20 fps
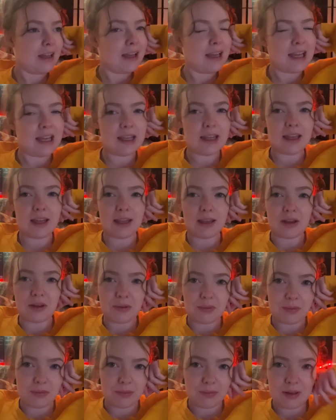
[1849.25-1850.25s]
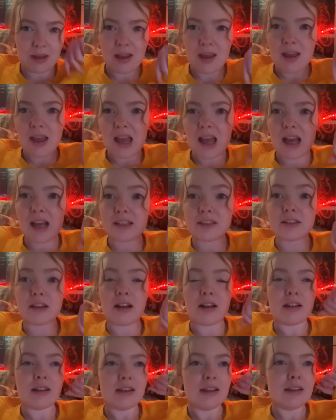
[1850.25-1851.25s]
Him. I
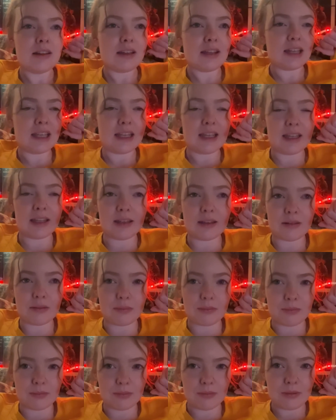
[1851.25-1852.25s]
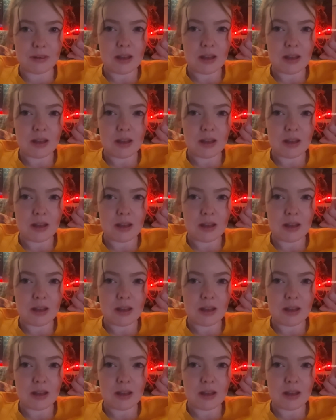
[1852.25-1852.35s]
saw him.